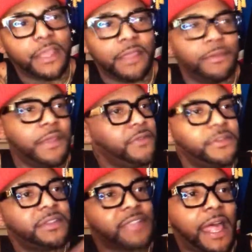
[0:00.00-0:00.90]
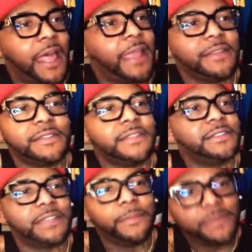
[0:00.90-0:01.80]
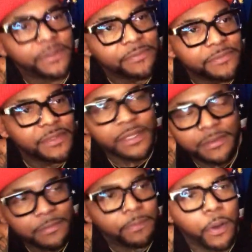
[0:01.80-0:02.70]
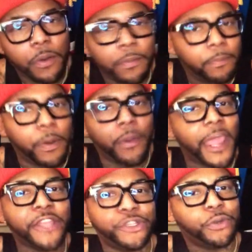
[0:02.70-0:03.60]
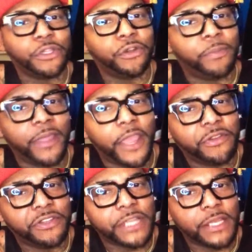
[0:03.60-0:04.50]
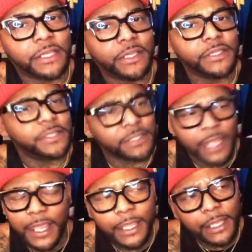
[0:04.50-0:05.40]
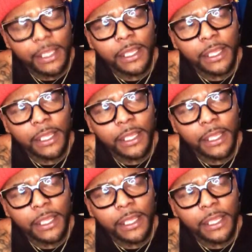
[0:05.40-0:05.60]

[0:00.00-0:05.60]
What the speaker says: They give you the signs and symptoms and poke at you a little bit energetically to say, hey,